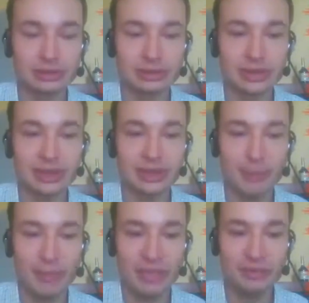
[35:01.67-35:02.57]
There's
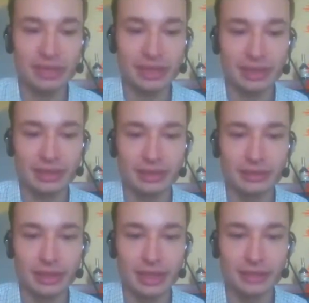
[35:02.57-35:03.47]
some Medusa in
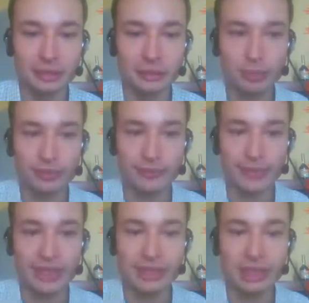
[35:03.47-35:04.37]
Health Reaper
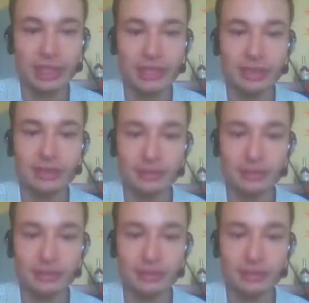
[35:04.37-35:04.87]
fight, and